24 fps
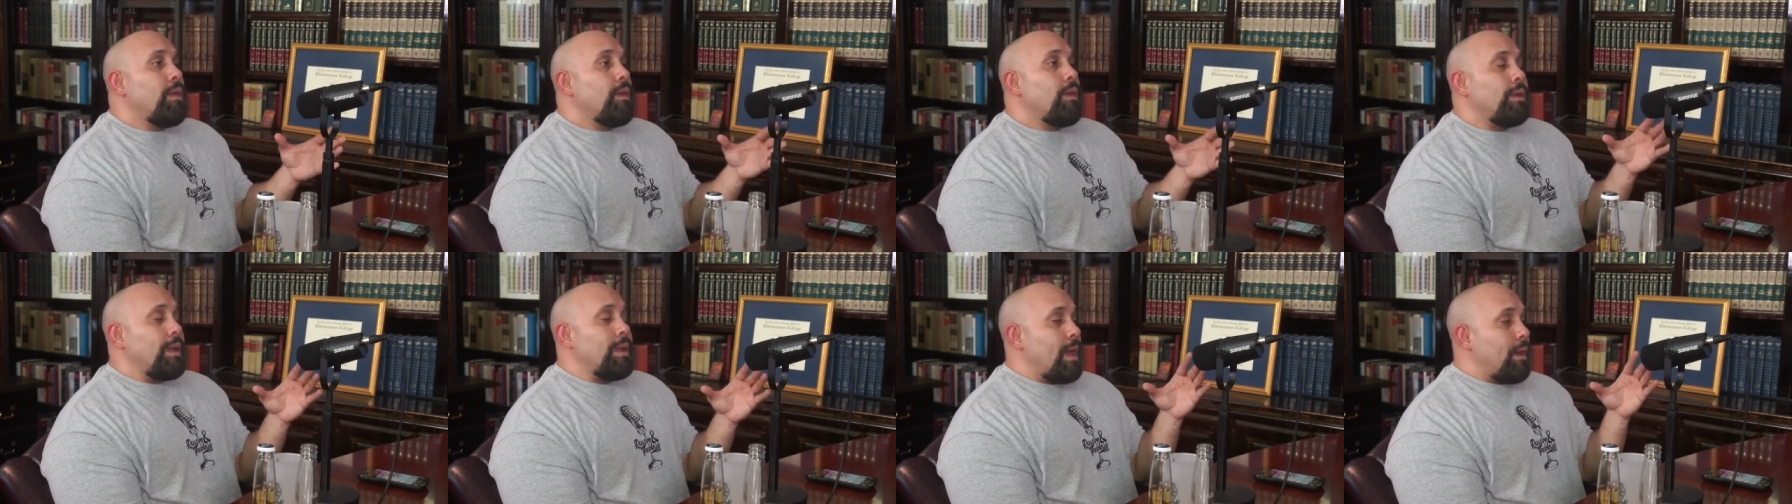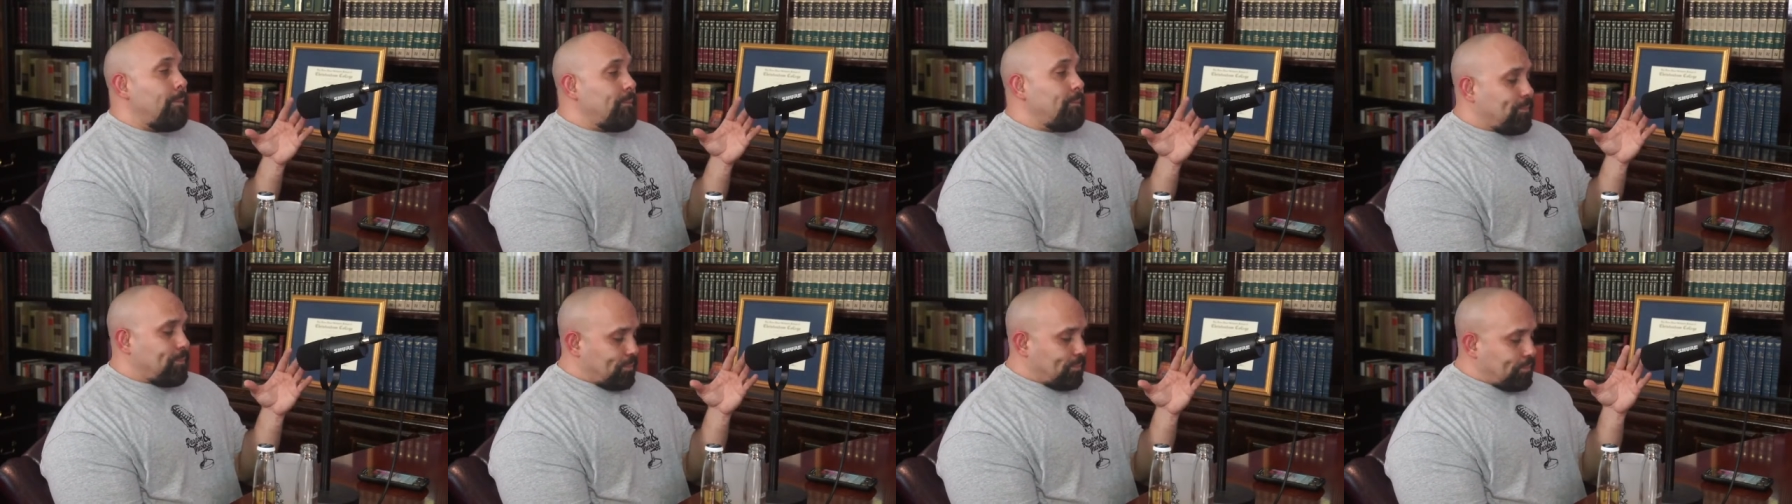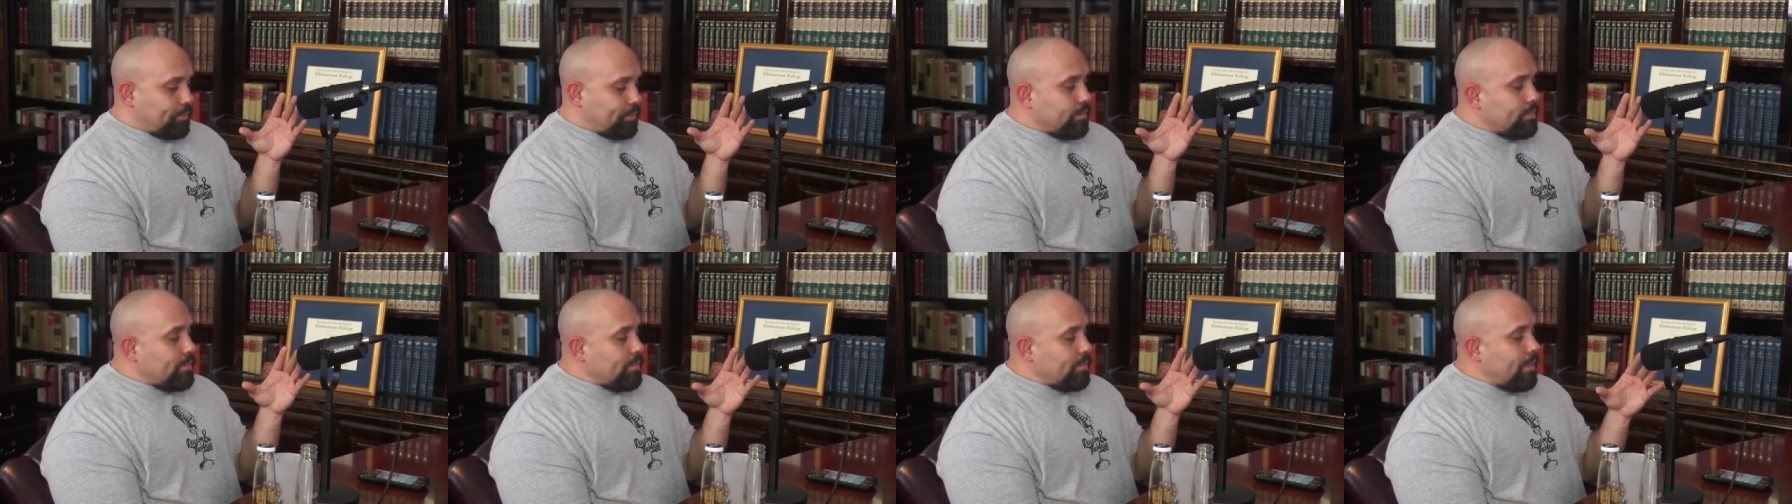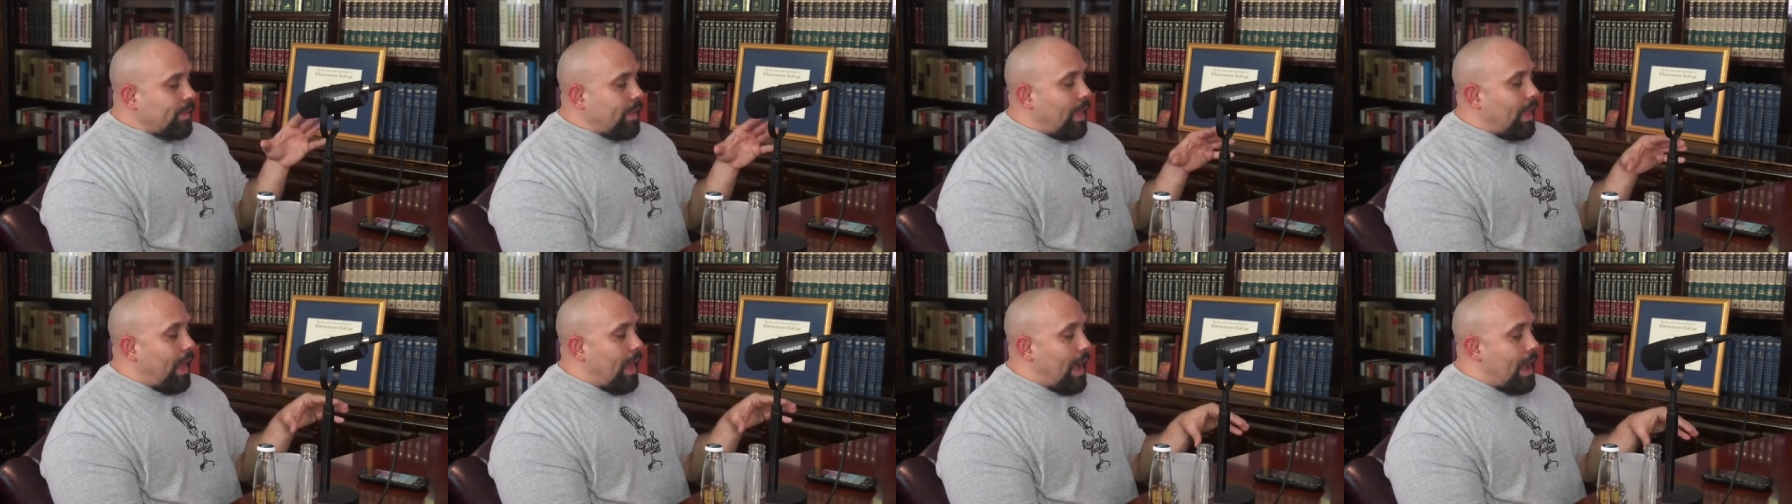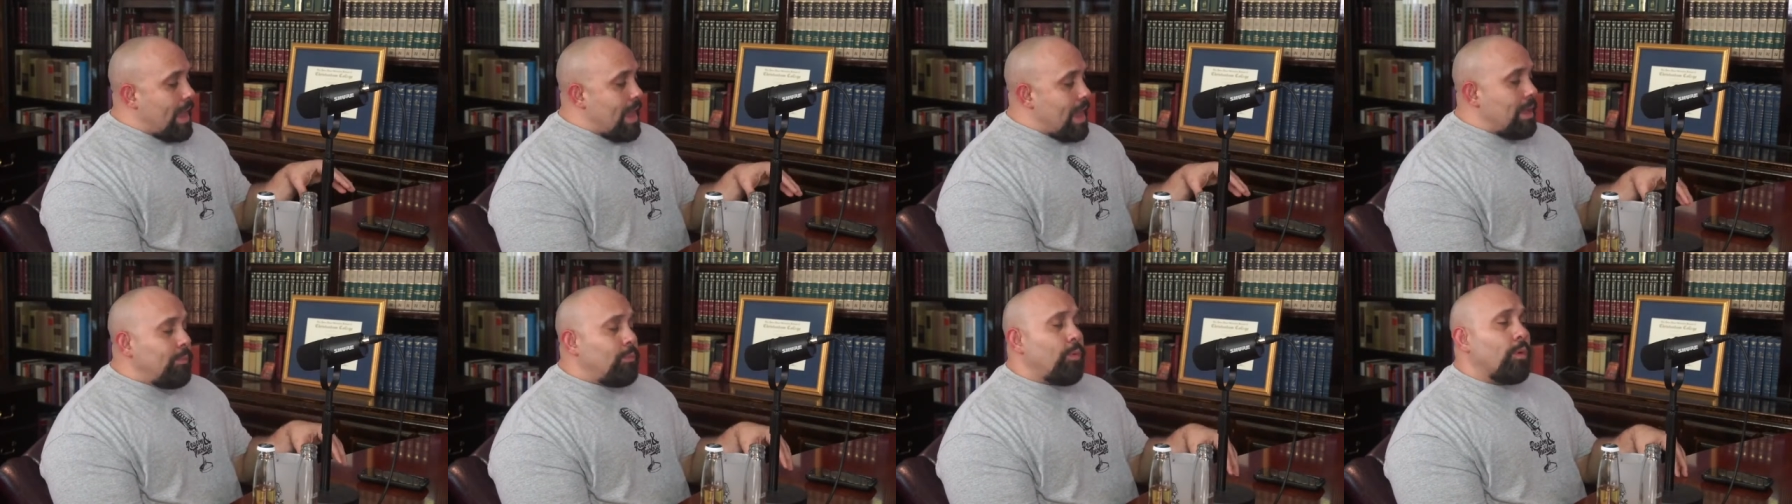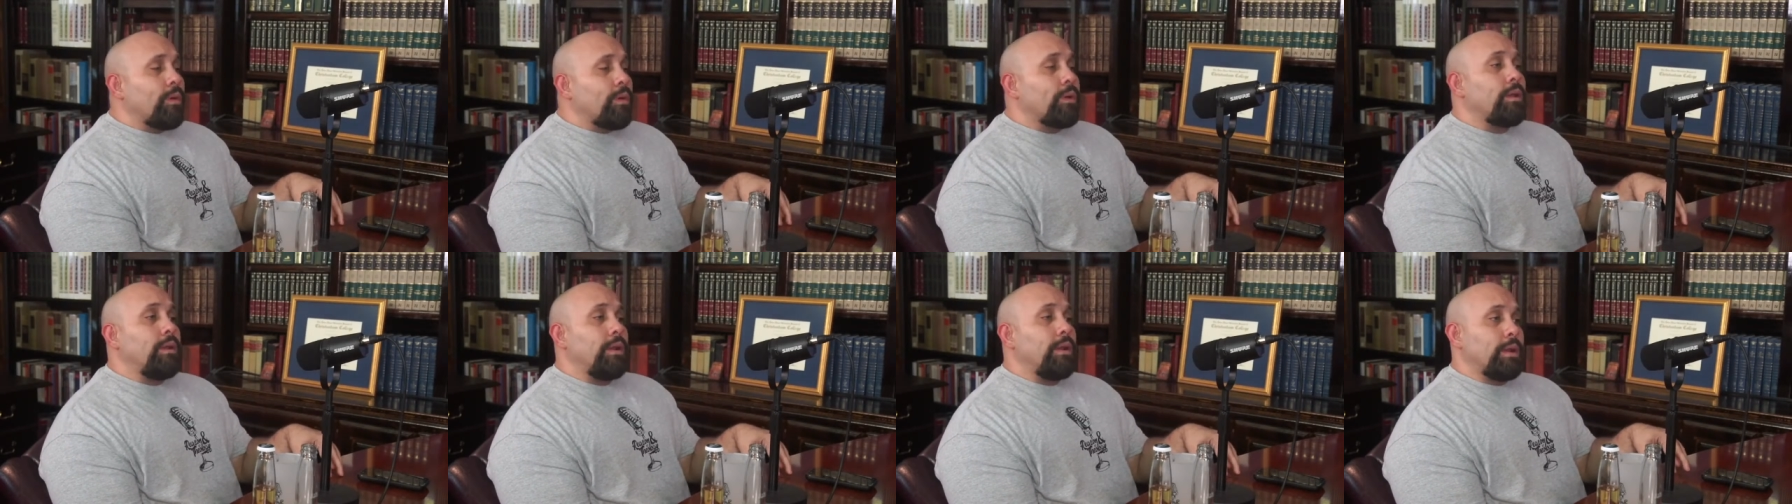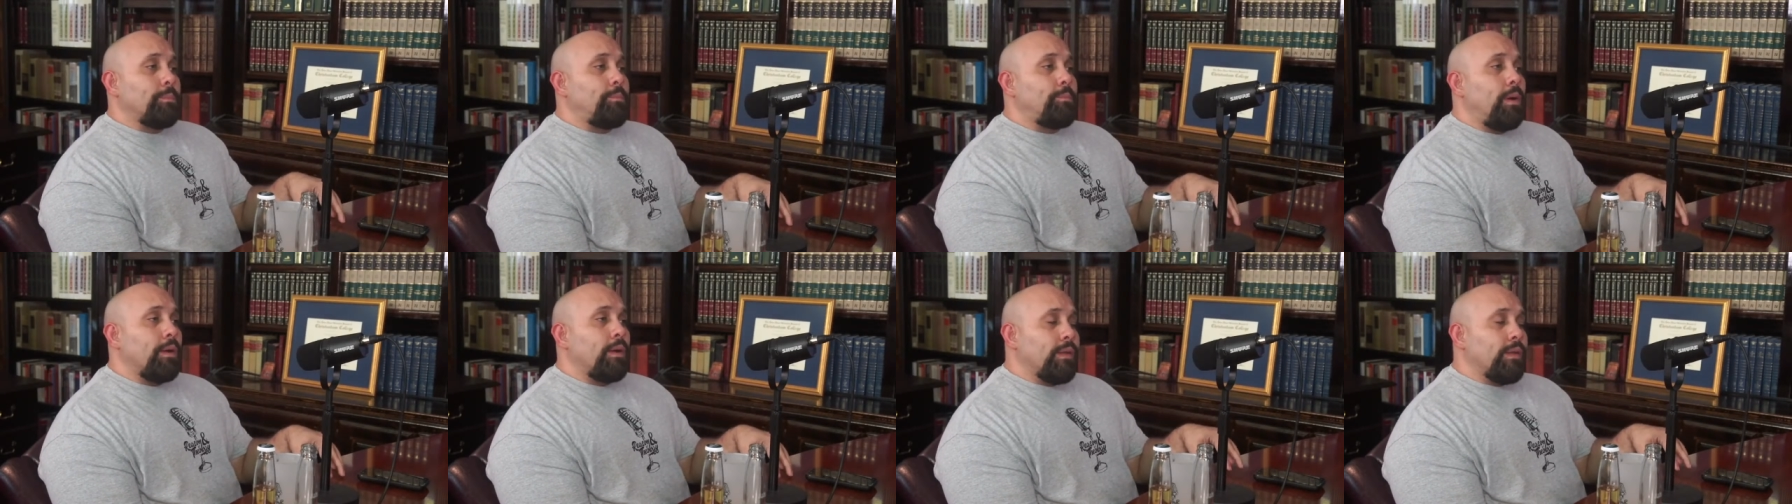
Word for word: Now, I am working on a book